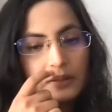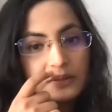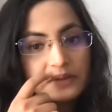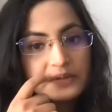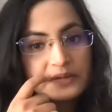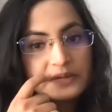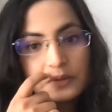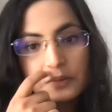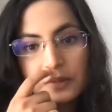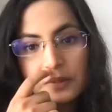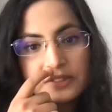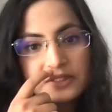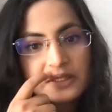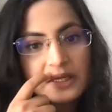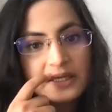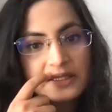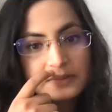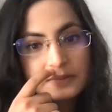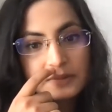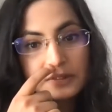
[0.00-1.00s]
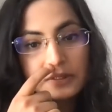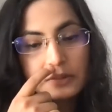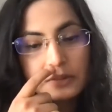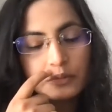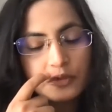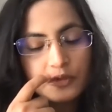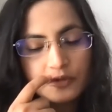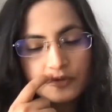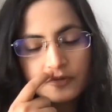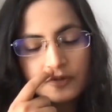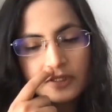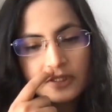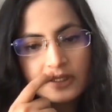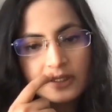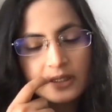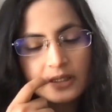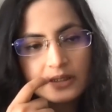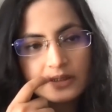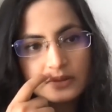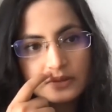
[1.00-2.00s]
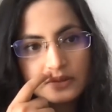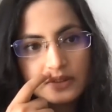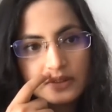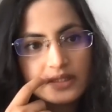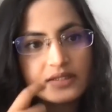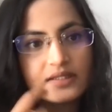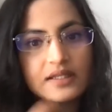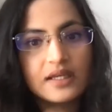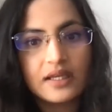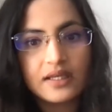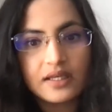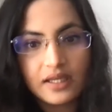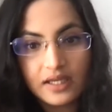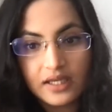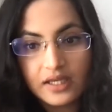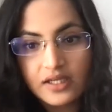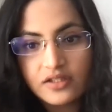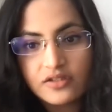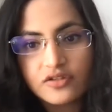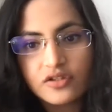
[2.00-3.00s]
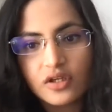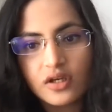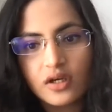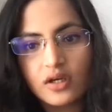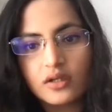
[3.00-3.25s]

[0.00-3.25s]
so much has been improving in today's day and age.